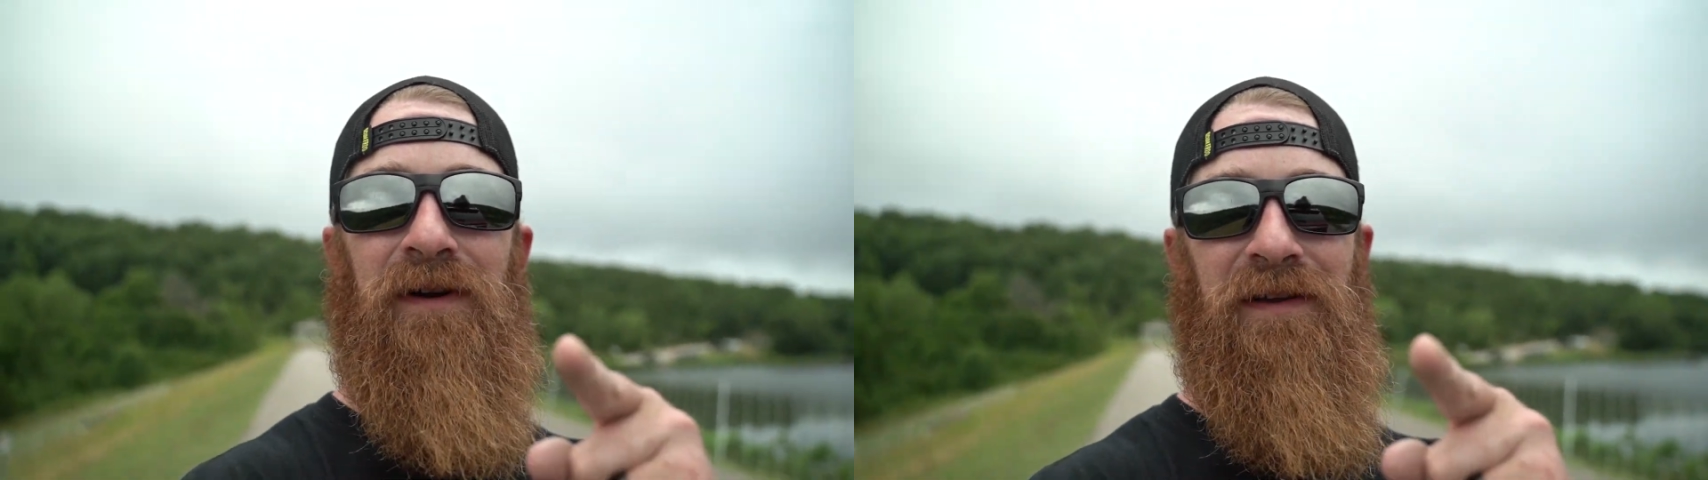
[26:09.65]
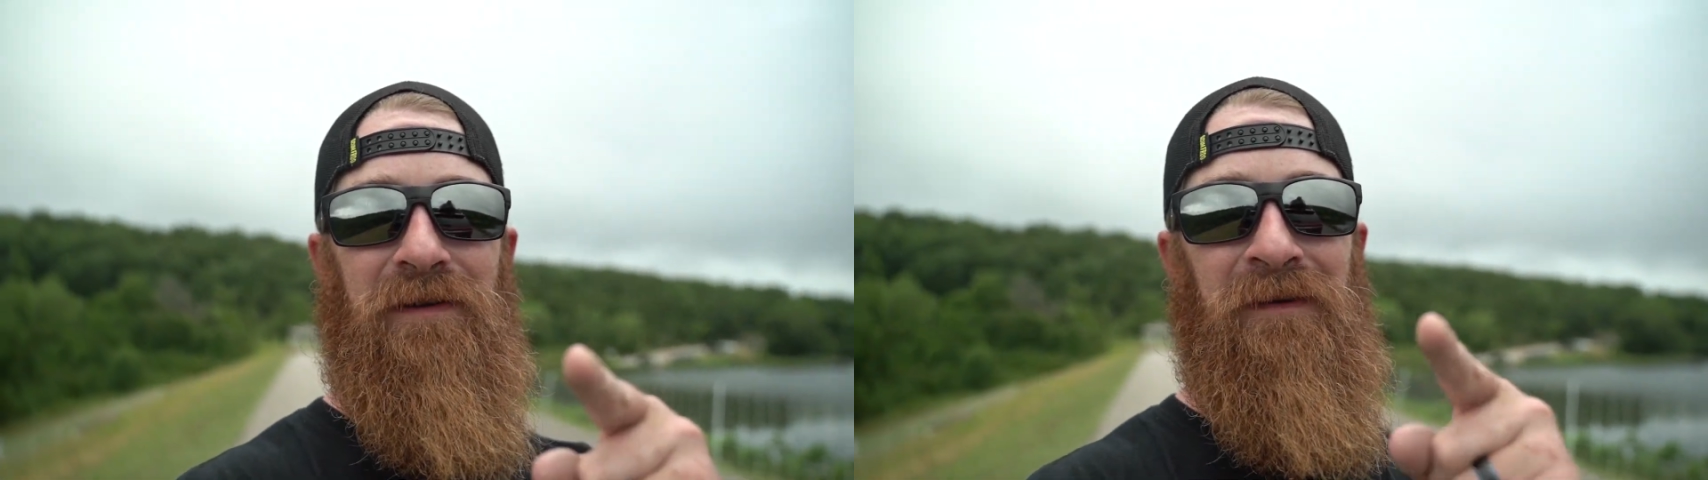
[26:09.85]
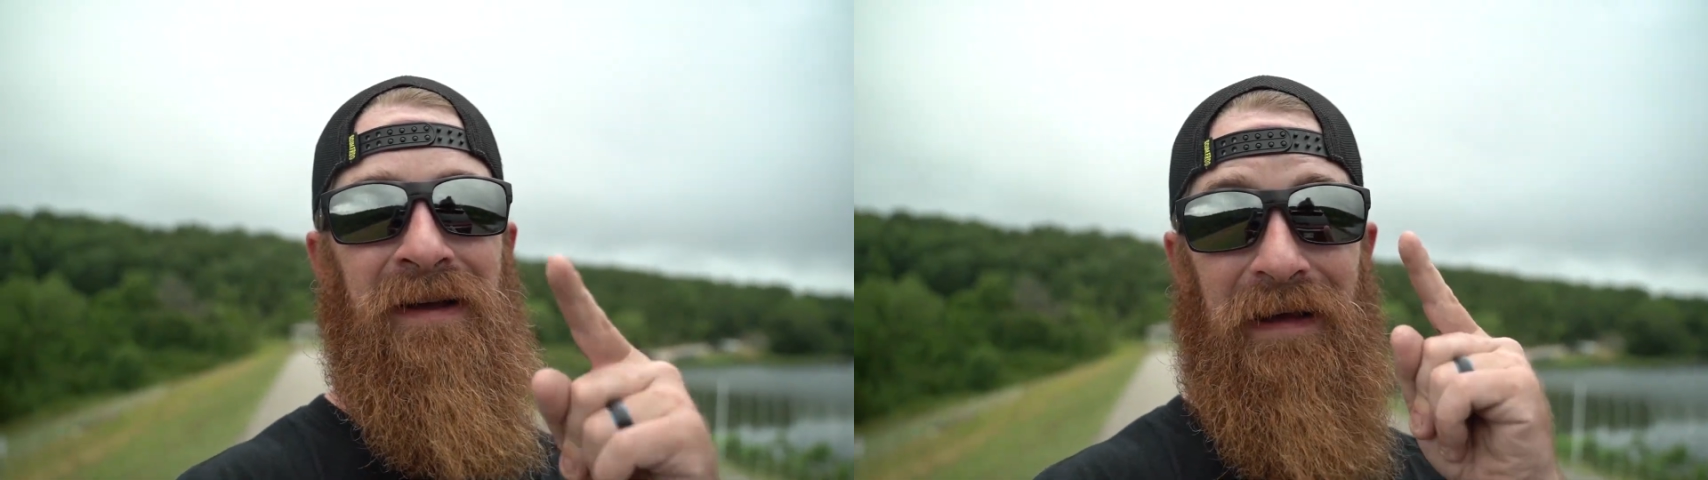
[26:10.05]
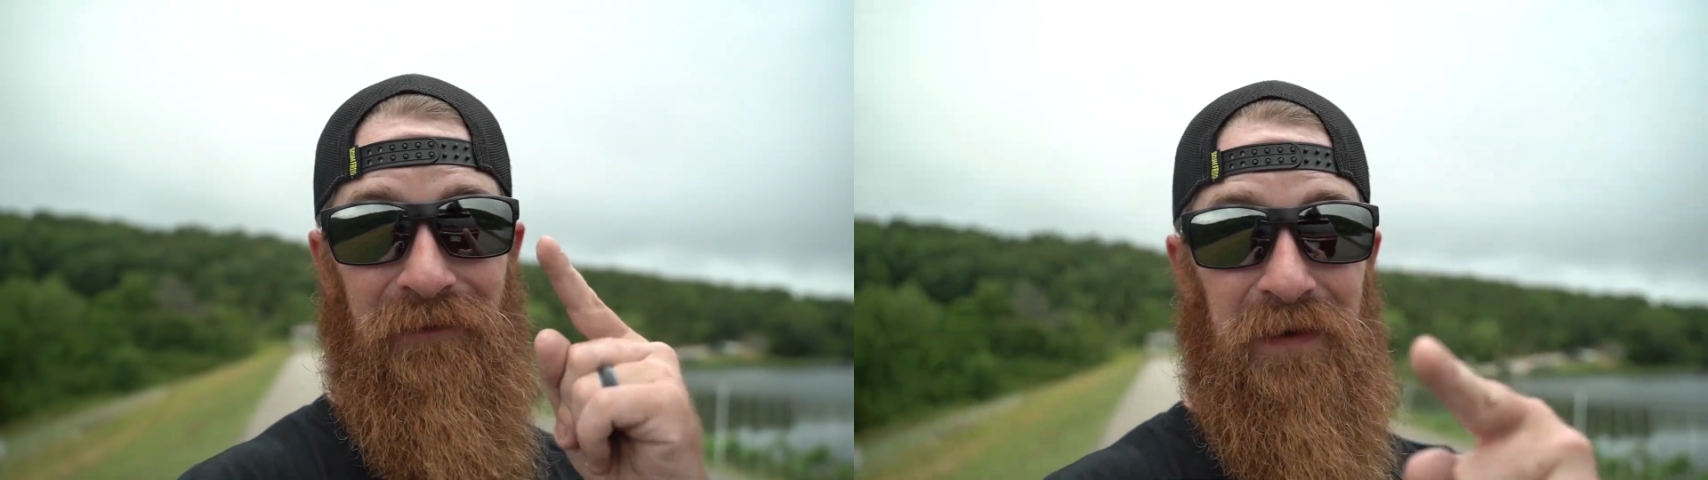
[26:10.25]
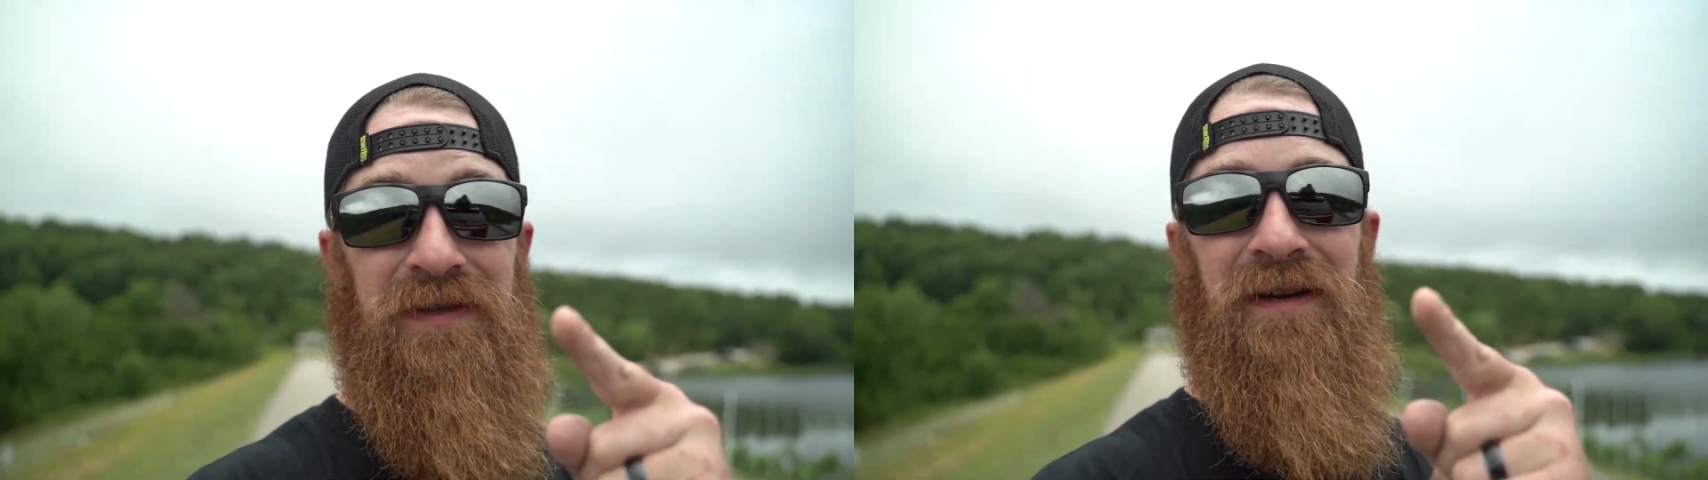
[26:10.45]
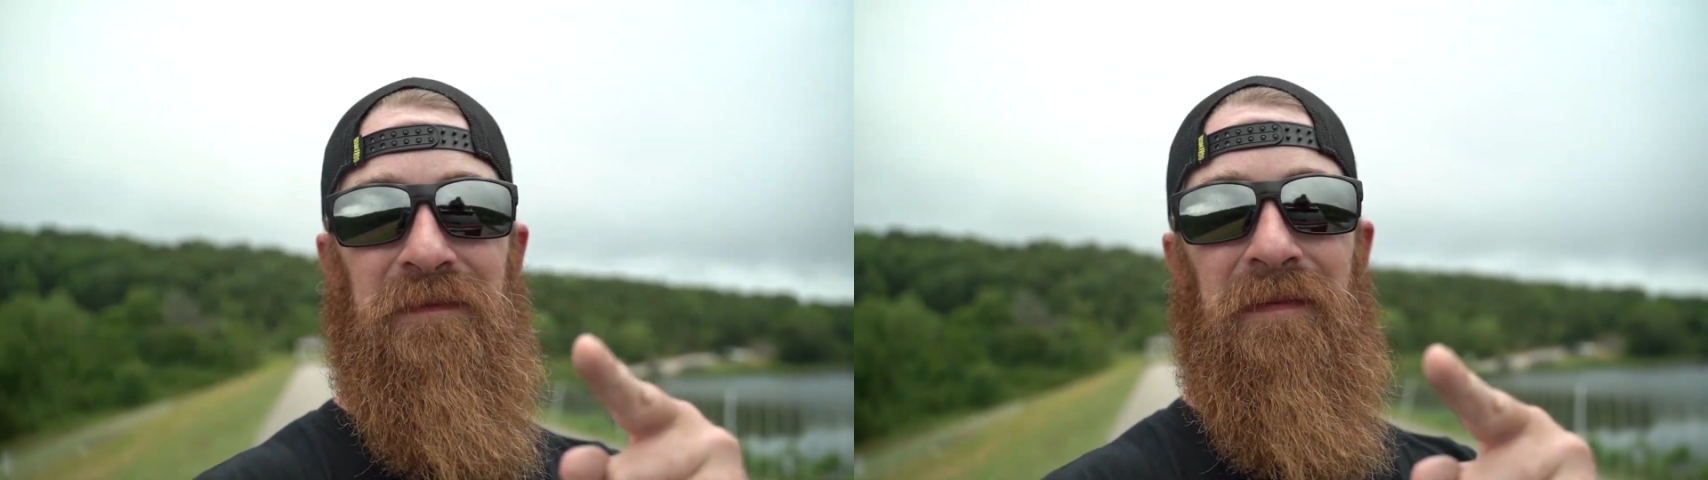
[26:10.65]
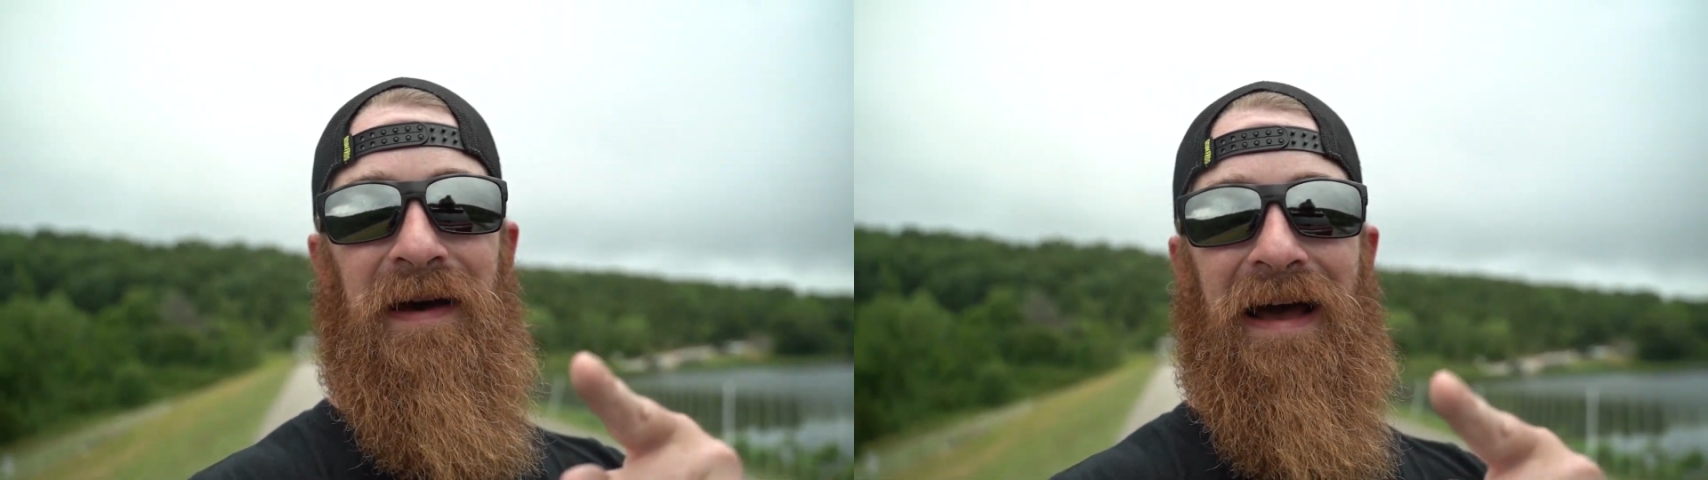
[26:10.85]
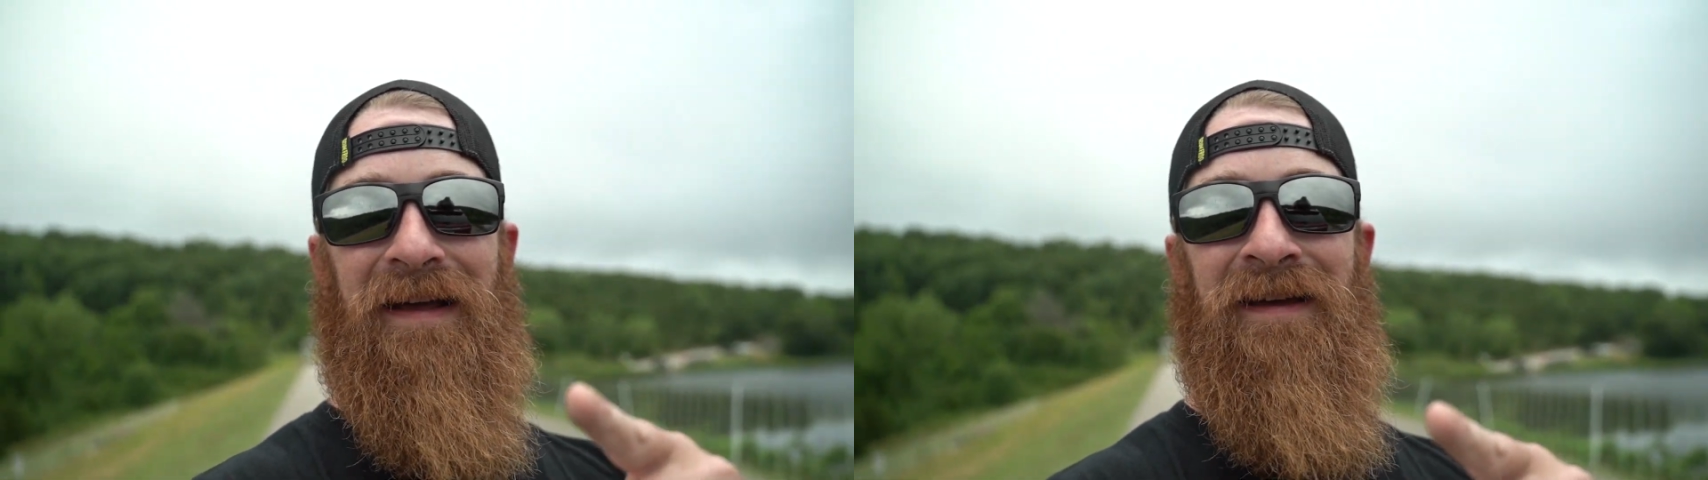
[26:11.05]
one of you. Feels good to be
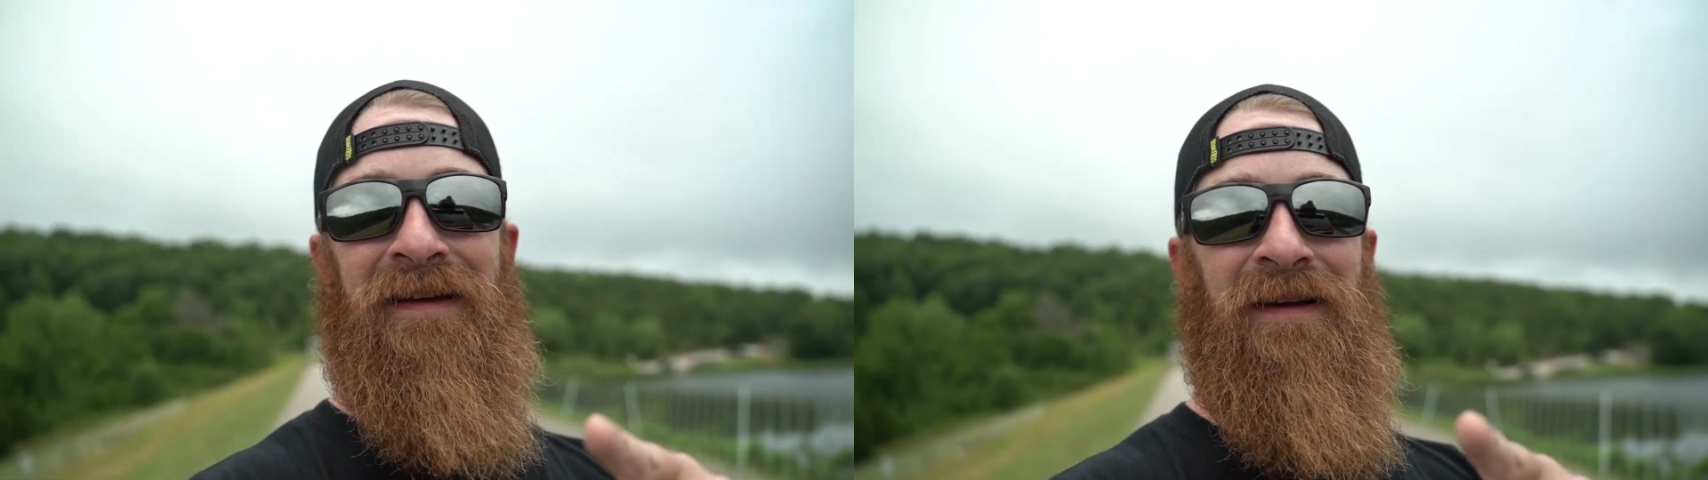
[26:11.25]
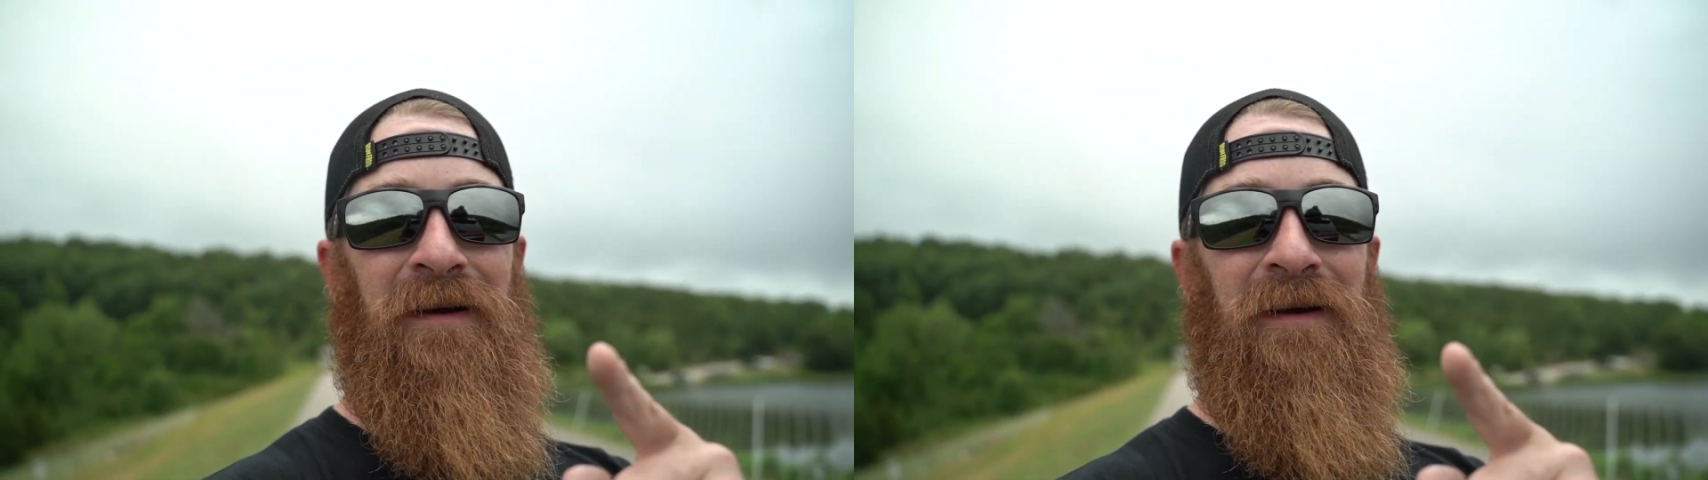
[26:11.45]
back.